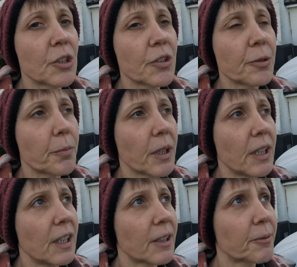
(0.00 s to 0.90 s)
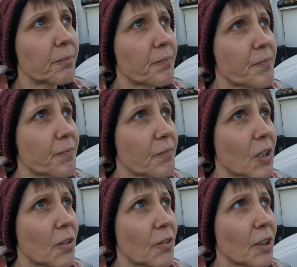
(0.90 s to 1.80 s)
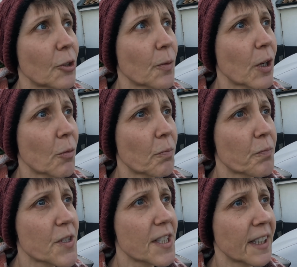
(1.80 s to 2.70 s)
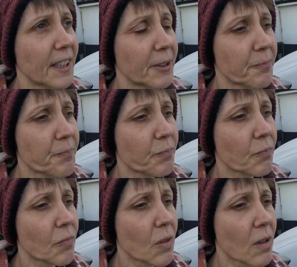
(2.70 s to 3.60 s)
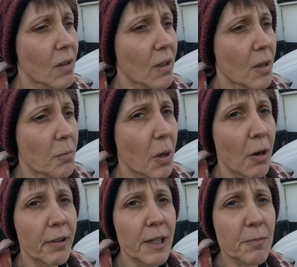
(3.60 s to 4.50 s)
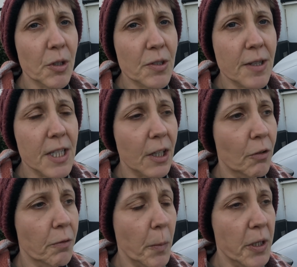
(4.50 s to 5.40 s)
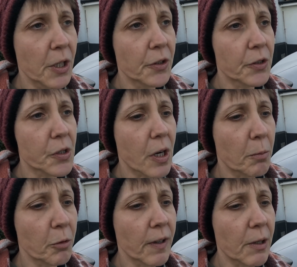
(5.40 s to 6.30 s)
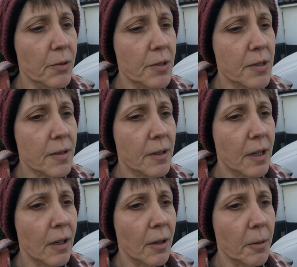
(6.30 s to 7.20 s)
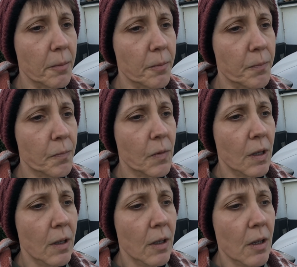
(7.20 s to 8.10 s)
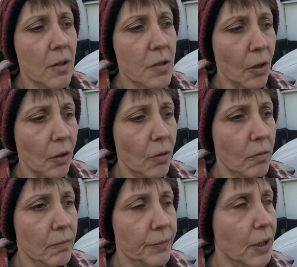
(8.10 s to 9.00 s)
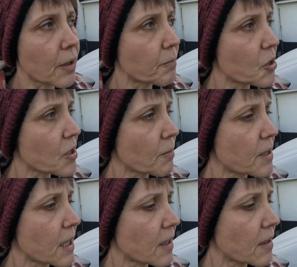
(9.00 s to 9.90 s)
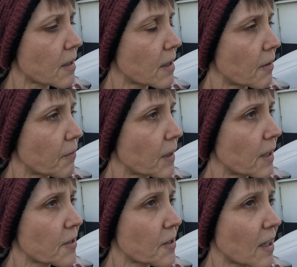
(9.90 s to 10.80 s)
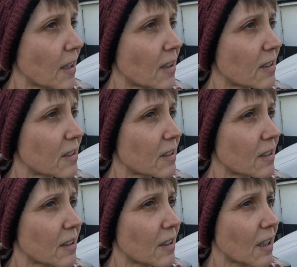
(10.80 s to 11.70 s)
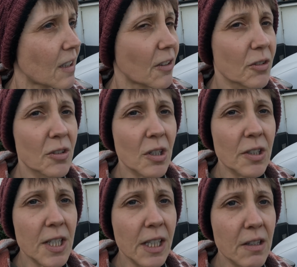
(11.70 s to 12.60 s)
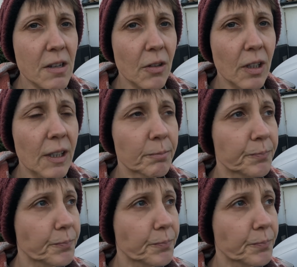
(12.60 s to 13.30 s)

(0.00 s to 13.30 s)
shouldn't be continuing on today. But I've had most of the day off. I'm only going to do a couple of hours. So I'm determined to get it finished today, and I'm just going to take it slowly.